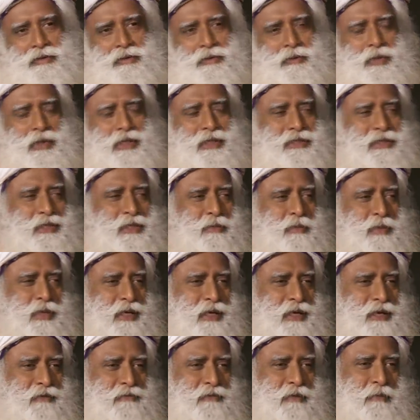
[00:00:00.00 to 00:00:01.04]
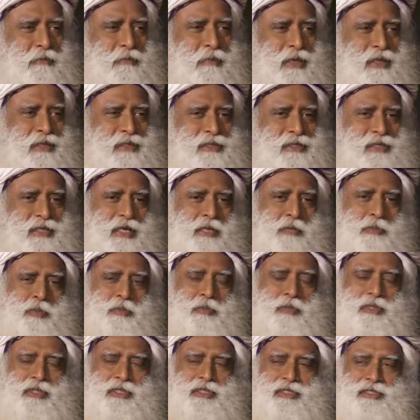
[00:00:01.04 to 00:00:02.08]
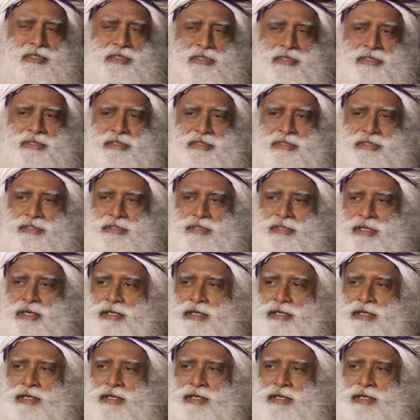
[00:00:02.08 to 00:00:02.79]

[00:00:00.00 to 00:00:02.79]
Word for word: when somebody of immense capabilities